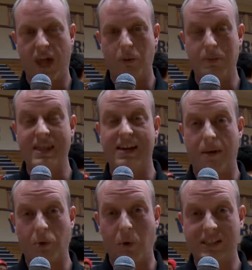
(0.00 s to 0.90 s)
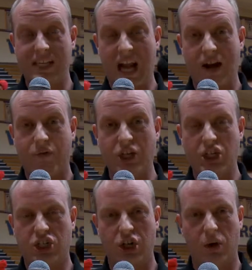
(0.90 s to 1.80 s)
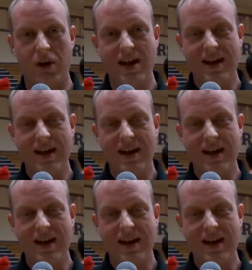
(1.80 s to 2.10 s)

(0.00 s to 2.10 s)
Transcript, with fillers: They will be the number one seed out of region two,